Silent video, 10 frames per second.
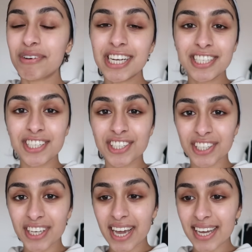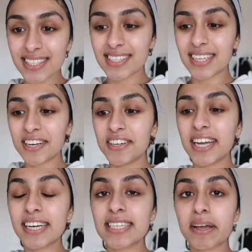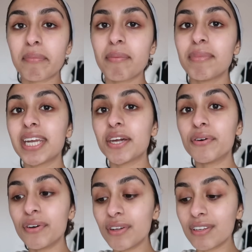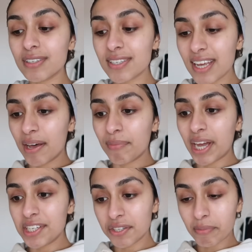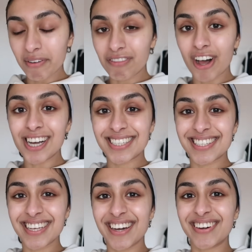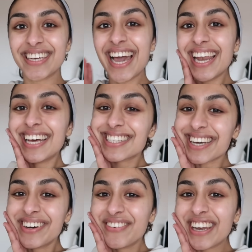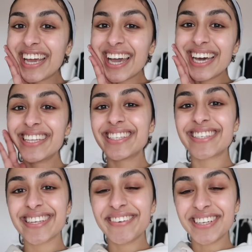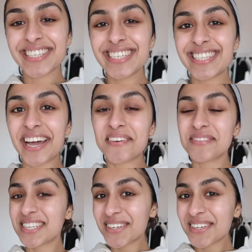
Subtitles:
wanted to show you guys because I know you guys like my mini hauls that I do in my vlogs. So yeah, let's open it and see what's inside. I'm so